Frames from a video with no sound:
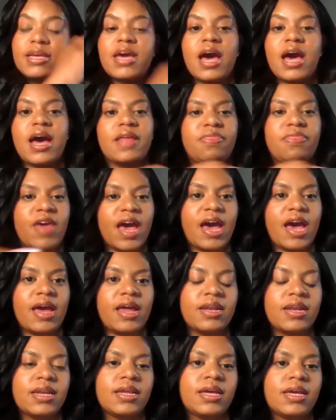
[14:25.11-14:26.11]
got
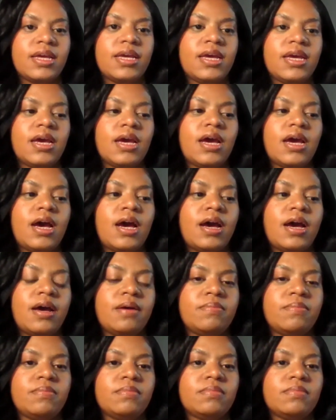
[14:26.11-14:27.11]
that
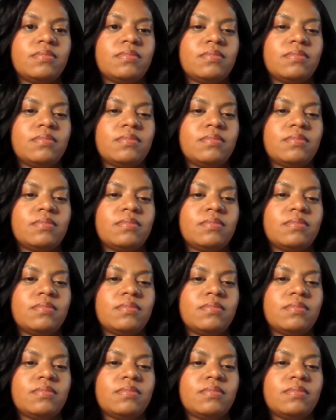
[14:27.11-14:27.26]
um